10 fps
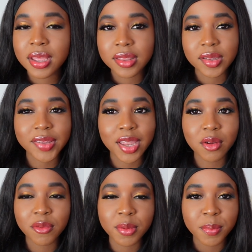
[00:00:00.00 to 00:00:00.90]
The scent
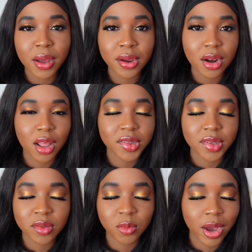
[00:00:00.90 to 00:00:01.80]
of the butter gloss
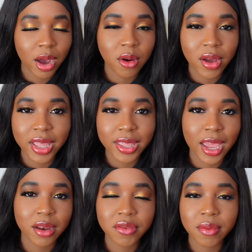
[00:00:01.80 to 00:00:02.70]
as well,
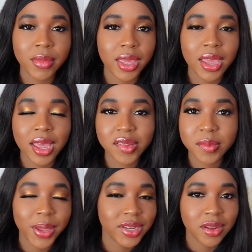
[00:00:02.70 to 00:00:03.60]
again for me, is
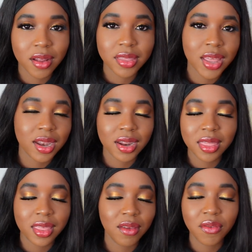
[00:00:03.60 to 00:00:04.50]
better than
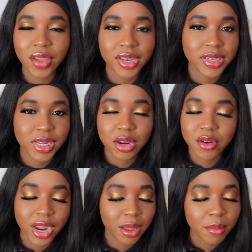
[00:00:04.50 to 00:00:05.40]
the Fenty
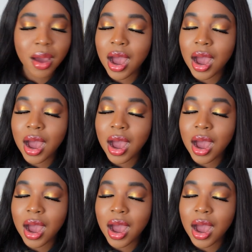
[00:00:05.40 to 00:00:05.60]
cream.